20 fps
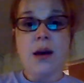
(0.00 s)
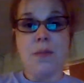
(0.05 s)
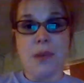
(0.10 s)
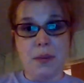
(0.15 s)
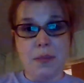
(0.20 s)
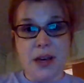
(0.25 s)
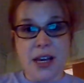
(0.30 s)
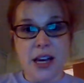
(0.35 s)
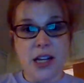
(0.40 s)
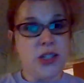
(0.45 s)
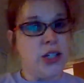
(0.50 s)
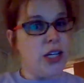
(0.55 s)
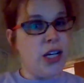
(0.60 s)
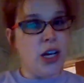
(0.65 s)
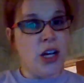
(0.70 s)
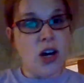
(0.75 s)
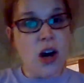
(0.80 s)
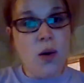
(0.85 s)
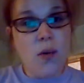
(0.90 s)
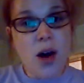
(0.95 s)
but because you can
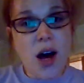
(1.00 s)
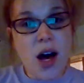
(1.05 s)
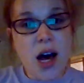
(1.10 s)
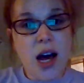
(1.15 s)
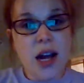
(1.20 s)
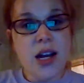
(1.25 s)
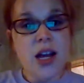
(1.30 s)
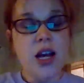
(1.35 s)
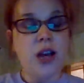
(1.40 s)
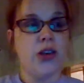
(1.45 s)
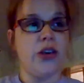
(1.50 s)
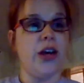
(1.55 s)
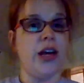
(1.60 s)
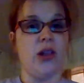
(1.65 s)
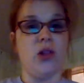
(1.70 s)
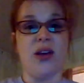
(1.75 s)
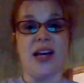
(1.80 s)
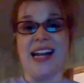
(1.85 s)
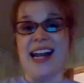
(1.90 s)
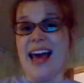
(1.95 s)
go on, you can
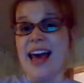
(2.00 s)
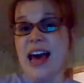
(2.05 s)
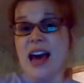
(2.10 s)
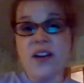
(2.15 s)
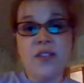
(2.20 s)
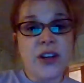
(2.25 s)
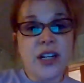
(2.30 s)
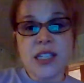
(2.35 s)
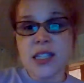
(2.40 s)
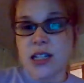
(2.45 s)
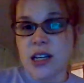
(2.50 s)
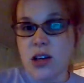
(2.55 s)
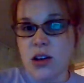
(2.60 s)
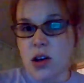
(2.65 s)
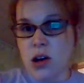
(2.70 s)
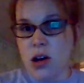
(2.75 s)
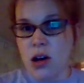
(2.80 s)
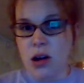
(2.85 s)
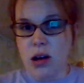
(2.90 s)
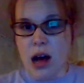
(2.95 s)
look at every
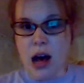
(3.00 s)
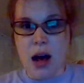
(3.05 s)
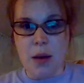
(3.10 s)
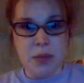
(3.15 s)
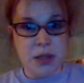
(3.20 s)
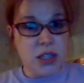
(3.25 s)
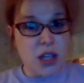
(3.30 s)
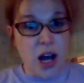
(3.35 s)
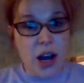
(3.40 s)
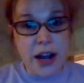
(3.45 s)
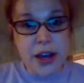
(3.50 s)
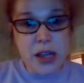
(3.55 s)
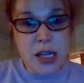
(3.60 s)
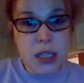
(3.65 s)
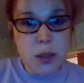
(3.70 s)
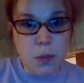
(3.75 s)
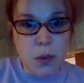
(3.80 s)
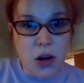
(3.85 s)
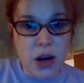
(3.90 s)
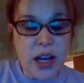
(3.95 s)
single song in this
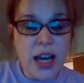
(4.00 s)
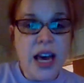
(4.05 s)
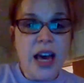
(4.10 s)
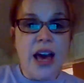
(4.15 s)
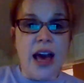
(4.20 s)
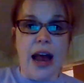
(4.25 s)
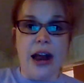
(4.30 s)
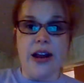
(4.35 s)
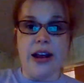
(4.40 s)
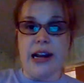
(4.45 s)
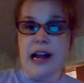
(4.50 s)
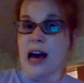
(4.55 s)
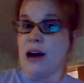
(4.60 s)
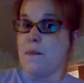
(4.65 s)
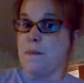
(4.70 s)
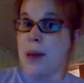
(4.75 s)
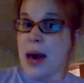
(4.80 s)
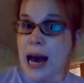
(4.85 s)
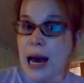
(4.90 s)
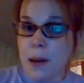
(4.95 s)
book, and you can have
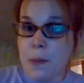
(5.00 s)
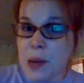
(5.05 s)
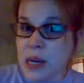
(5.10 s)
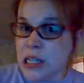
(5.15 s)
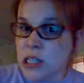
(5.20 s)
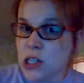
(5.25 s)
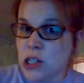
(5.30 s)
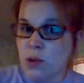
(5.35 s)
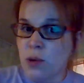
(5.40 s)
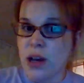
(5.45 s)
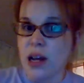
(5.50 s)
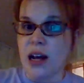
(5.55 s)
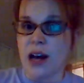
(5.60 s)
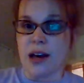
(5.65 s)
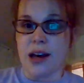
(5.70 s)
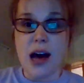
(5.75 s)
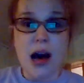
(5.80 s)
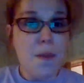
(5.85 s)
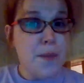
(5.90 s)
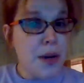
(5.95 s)
backbeats to it,
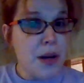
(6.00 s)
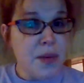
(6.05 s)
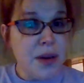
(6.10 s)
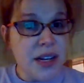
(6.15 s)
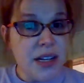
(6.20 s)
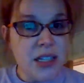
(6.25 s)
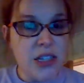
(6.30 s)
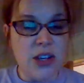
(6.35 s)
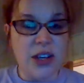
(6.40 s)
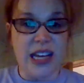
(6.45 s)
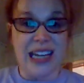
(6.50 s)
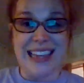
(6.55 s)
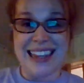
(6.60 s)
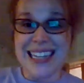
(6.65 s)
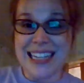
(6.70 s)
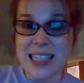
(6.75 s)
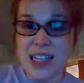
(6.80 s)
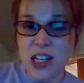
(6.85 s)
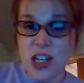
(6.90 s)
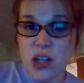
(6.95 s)
accompaniments, you can
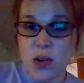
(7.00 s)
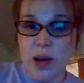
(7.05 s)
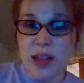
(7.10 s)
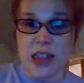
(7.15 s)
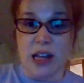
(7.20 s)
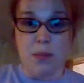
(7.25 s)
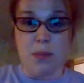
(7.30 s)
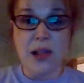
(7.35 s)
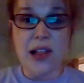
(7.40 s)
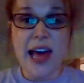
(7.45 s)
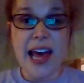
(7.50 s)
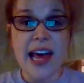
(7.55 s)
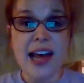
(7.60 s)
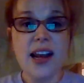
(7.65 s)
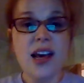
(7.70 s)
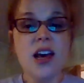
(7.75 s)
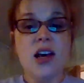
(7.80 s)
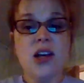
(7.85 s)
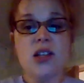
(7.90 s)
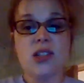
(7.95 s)
listen to it, then play it.
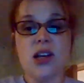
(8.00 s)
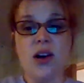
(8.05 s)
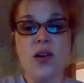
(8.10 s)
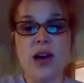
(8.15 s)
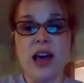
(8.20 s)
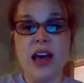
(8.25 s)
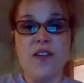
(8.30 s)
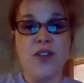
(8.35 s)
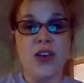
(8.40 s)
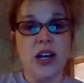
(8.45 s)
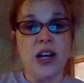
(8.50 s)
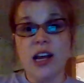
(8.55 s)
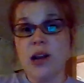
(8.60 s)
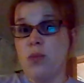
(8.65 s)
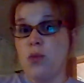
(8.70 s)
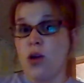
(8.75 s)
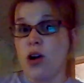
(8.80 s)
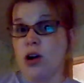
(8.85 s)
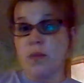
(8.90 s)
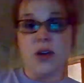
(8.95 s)
So if you need
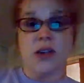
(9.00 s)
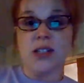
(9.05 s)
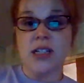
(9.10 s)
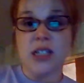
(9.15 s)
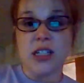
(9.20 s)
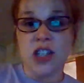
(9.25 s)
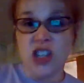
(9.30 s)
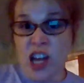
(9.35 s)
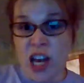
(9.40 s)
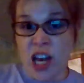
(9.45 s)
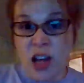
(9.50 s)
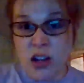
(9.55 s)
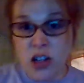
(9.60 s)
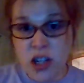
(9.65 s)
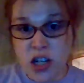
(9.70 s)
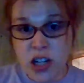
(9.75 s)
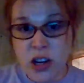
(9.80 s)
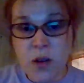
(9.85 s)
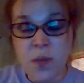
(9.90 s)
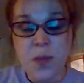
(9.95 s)
more music to challenge
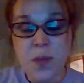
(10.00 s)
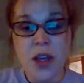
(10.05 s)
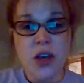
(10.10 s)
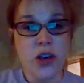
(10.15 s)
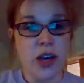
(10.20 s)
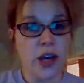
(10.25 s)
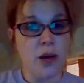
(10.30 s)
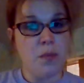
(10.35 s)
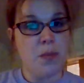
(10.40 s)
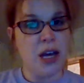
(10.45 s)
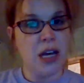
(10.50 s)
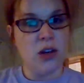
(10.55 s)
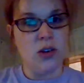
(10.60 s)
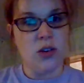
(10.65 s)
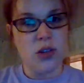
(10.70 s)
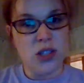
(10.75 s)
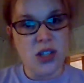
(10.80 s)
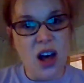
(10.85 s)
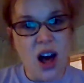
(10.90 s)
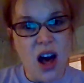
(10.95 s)
you, you can pick new
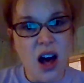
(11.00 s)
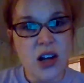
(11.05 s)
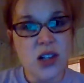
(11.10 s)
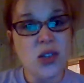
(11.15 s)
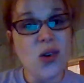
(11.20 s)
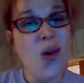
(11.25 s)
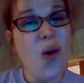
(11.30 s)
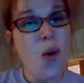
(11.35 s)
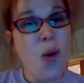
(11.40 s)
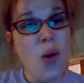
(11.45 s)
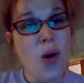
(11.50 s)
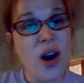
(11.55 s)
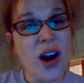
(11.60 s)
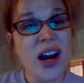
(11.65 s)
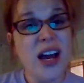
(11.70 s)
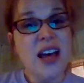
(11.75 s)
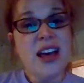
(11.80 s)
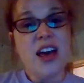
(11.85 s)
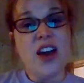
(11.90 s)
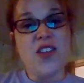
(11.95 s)
songs, or
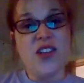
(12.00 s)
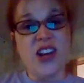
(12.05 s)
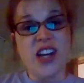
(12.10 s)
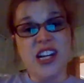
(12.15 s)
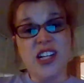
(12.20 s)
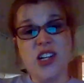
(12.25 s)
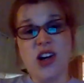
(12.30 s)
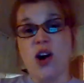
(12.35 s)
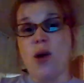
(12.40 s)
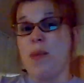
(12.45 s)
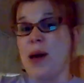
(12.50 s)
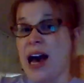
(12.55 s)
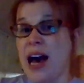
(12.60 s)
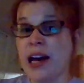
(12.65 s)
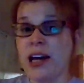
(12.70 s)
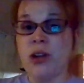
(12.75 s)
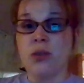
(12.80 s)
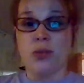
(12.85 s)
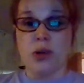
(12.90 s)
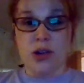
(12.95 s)
if you need to go
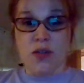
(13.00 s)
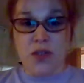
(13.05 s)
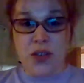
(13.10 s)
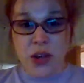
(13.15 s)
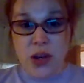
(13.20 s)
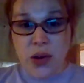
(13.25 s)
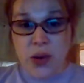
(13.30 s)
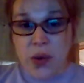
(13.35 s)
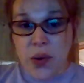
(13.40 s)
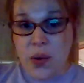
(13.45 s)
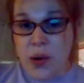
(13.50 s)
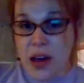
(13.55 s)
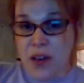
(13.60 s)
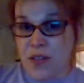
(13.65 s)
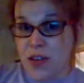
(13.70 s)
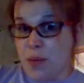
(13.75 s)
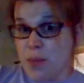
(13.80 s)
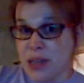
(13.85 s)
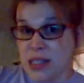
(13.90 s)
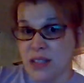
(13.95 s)
back and review, if
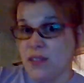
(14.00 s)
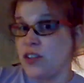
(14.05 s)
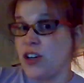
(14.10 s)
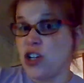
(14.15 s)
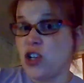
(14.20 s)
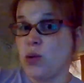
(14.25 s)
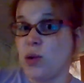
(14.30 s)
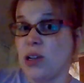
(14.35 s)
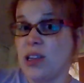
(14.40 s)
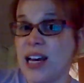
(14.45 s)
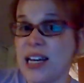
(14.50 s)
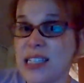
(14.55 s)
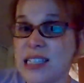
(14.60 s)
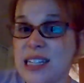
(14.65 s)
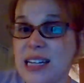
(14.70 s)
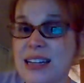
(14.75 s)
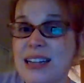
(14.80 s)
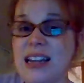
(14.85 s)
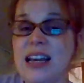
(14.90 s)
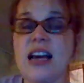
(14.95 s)
you miss a virtual
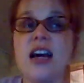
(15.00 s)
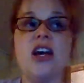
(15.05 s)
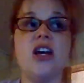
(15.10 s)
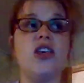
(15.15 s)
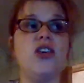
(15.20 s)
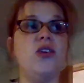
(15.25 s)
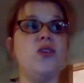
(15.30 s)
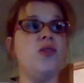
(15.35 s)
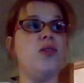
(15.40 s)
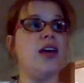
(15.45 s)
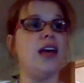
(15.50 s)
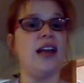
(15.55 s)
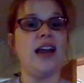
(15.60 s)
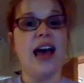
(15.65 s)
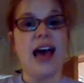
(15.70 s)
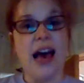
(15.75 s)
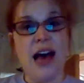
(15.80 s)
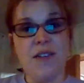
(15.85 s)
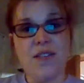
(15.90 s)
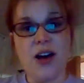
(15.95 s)
lesson, you can
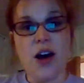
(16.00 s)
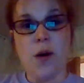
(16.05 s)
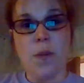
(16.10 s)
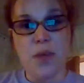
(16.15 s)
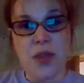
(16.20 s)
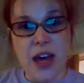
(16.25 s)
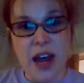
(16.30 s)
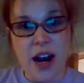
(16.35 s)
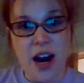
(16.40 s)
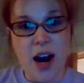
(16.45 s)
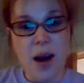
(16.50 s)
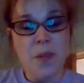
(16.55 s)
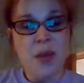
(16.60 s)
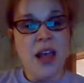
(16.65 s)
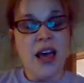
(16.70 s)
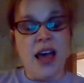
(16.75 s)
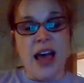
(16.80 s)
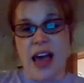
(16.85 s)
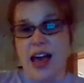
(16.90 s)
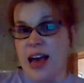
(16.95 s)
have help there.
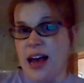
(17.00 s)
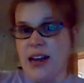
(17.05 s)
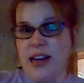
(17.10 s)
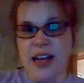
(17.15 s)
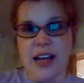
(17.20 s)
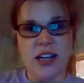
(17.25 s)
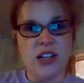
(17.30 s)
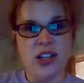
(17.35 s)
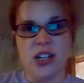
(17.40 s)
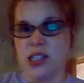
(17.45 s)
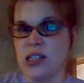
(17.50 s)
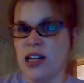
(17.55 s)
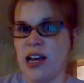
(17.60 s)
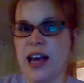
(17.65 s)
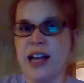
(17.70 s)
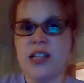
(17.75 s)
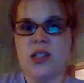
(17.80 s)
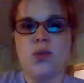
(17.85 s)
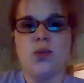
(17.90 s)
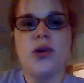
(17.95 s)
And
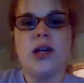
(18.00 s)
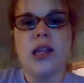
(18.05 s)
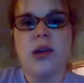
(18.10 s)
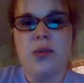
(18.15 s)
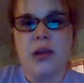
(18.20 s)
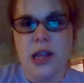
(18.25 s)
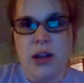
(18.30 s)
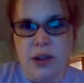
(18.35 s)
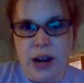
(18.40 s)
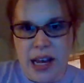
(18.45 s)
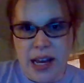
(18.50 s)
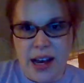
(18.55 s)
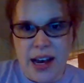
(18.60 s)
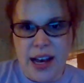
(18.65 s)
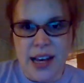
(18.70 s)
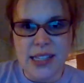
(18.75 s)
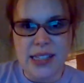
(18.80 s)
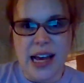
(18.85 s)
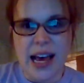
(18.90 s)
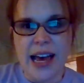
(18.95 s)
it's really, really great,
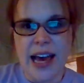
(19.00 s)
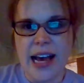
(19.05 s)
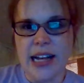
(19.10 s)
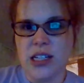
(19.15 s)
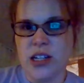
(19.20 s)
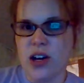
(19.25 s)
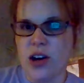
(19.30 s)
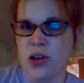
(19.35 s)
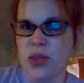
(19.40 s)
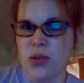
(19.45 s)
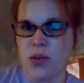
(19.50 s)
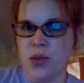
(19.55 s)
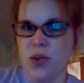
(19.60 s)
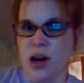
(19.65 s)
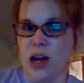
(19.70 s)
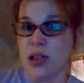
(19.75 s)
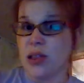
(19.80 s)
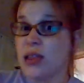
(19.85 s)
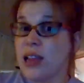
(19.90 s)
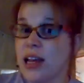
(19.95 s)
guys. I had to go through
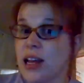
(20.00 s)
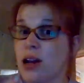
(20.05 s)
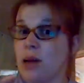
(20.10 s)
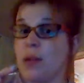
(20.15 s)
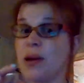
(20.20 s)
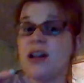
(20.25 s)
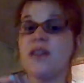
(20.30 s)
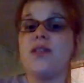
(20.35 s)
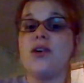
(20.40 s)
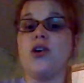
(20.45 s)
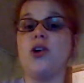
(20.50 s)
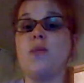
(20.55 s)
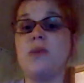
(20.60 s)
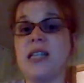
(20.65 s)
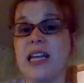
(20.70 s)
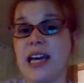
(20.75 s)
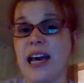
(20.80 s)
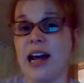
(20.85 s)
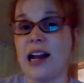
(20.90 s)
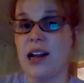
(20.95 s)
a little bit of a hoop to
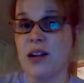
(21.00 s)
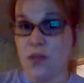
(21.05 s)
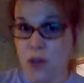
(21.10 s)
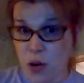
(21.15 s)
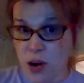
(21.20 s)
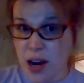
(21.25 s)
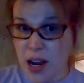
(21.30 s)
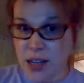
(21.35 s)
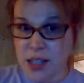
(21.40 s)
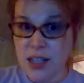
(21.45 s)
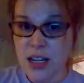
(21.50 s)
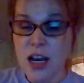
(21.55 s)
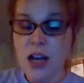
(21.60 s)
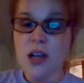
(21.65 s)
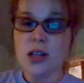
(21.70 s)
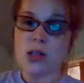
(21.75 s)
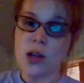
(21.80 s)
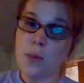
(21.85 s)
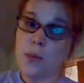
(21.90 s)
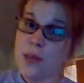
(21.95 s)
get it for us.
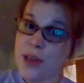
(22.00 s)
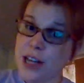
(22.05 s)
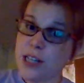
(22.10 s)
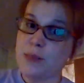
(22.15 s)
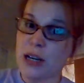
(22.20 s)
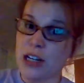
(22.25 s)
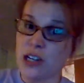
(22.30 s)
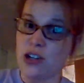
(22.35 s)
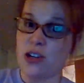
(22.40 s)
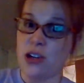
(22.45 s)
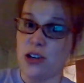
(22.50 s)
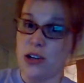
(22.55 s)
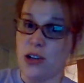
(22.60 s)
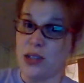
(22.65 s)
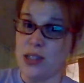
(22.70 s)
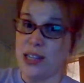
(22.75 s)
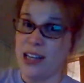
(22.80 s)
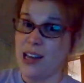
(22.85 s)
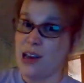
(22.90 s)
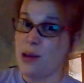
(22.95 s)
So please make sure you're
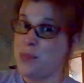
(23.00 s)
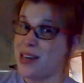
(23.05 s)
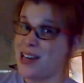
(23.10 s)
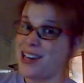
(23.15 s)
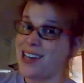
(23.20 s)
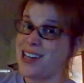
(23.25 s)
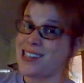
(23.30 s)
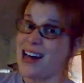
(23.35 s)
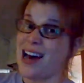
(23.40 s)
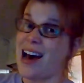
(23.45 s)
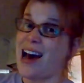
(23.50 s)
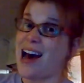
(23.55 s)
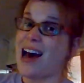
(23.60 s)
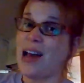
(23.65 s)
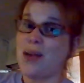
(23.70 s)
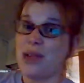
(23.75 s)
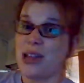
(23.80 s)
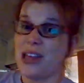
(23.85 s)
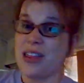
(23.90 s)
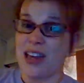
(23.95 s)
using it, because I
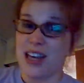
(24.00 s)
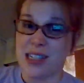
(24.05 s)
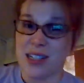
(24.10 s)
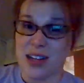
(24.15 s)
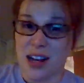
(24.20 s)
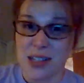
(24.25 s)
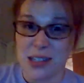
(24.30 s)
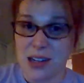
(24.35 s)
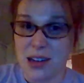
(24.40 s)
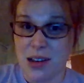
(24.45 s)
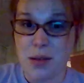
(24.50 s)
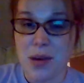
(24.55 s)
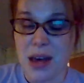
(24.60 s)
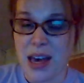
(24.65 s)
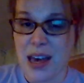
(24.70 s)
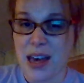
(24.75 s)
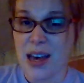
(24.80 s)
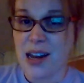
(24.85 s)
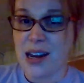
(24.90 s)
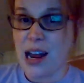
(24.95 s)
really think it's awesome.
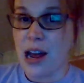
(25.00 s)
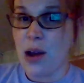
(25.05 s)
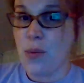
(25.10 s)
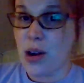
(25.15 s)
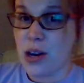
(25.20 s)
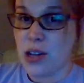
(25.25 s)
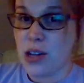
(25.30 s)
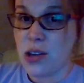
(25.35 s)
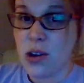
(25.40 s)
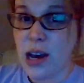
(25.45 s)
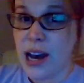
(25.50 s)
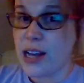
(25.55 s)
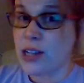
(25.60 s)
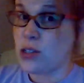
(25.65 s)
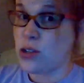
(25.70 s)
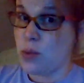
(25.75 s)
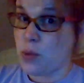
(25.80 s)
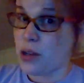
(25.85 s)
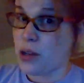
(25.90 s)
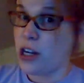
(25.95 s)
And I want you guys
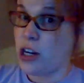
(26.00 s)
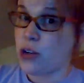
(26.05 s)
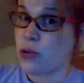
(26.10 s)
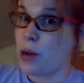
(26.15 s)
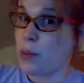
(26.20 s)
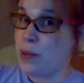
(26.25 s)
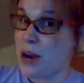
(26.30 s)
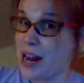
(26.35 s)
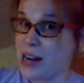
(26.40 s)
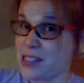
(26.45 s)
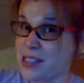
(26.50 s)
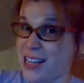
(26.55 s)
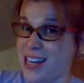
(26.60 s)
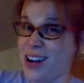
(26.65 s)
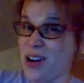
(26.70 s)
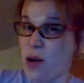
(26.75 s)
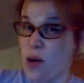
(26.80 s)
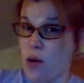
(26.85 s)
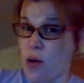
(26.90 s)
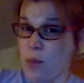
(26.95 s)
to really enjoy practicing at
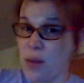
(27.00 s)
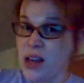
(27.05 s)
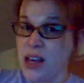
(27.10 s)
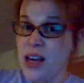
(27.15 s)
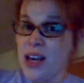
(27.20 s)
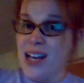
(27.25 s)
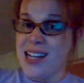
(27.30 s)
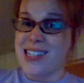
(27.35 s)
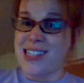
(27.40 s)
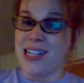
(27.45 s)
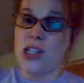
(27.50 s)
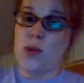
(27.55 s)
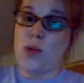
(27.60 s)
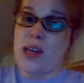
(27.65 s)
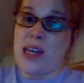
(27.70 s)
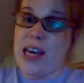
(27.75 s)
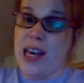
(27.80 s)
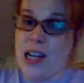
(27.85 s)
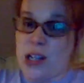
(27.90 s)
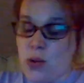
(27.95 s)
home, since we
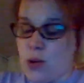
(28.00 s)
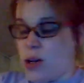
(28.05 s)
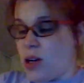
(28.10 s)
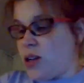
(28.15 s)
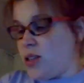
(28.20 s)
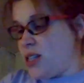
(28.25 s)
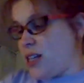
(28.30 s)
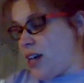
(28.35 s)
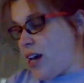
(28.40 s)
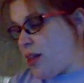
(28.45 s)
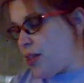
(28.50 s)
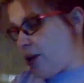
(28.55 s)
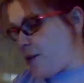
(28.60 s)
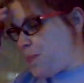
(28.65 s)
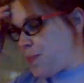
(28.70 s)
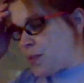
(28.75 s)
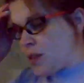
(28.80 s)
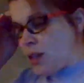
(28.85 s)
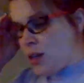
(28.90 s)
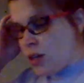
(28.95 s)
can't do it all together.
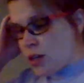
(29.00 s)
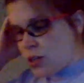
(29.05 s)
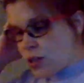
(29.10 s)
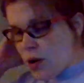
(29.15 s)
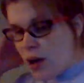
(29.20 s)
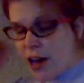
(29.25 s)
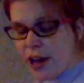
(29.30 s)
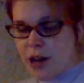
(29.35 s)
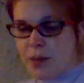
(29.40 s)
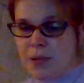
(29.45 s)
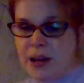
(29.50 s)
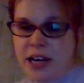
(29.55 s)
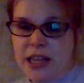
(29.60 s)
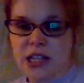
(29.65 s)
So I'm going to play